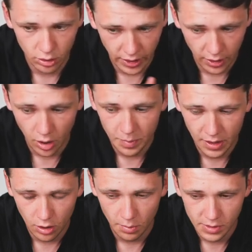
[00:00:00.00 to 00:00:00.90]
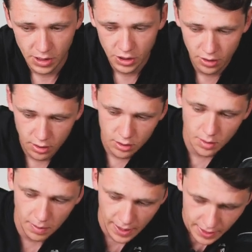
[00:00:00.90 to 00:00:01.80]
it not being a competition, the
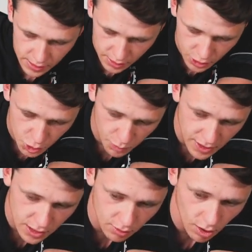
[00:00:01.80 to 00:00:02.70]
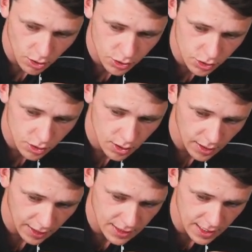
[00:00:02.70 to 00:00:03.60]
players can sprint across,
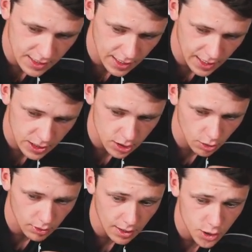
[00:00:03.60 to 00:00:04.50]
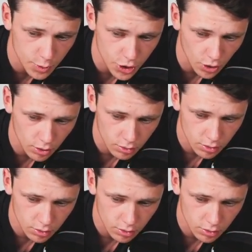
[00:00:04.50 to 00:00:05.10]
and as they turn, slow down to a jog,